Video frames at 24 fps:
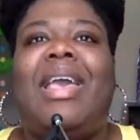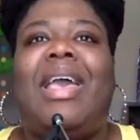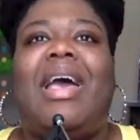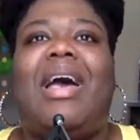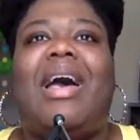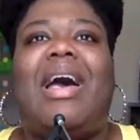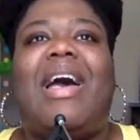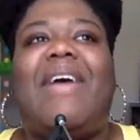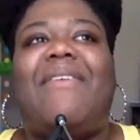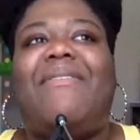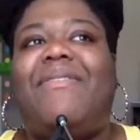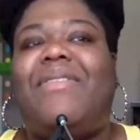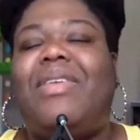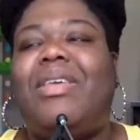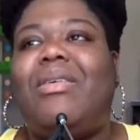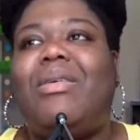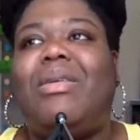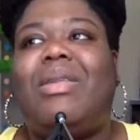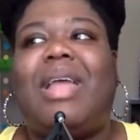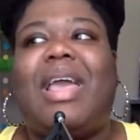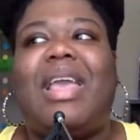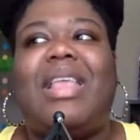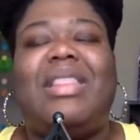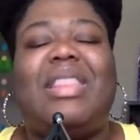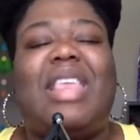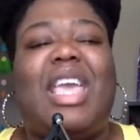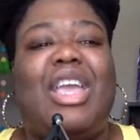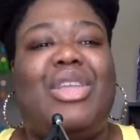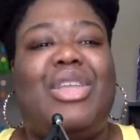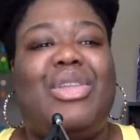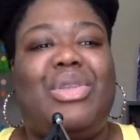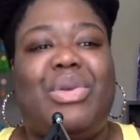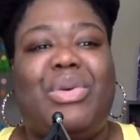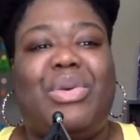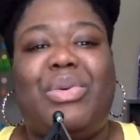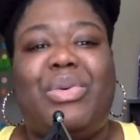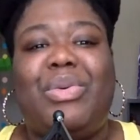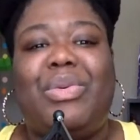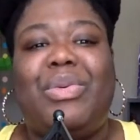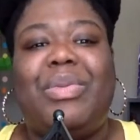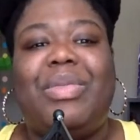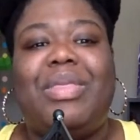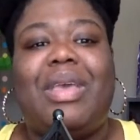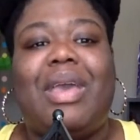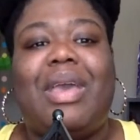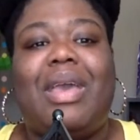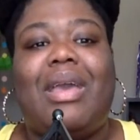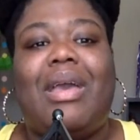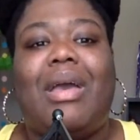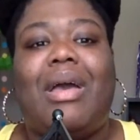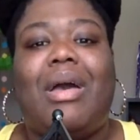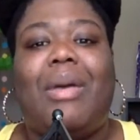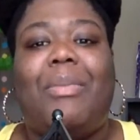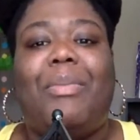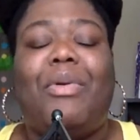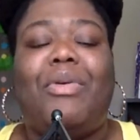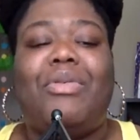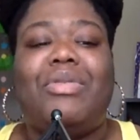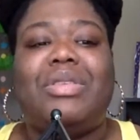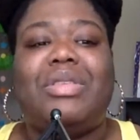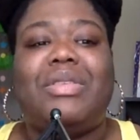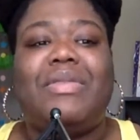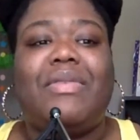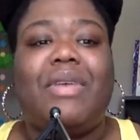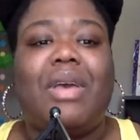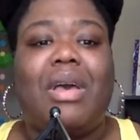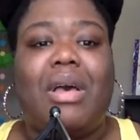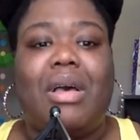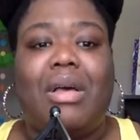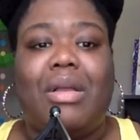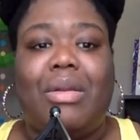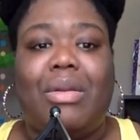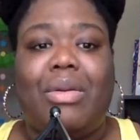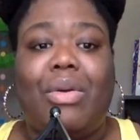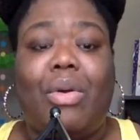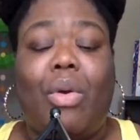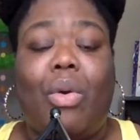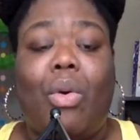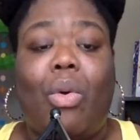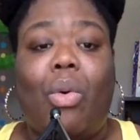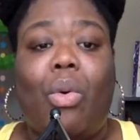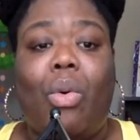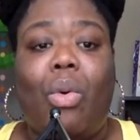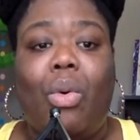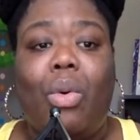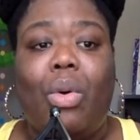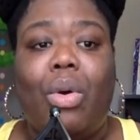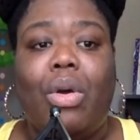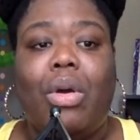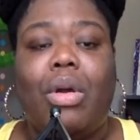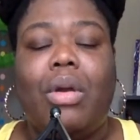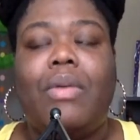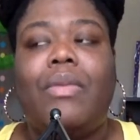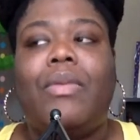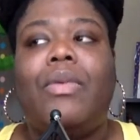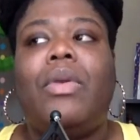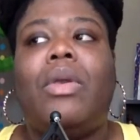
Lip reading: I feel like they knew that a person of color or